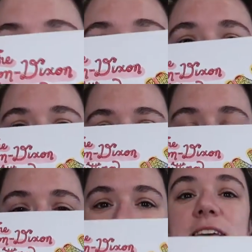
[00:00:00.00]
This
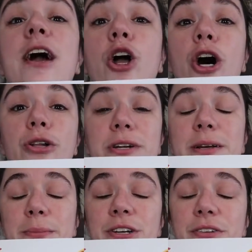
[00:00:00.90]
is the
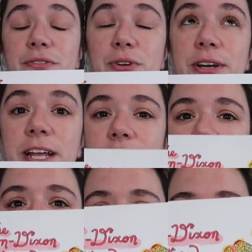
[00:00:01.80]
coloring book for
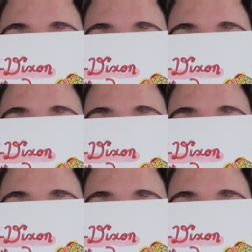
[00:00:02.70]
knitters.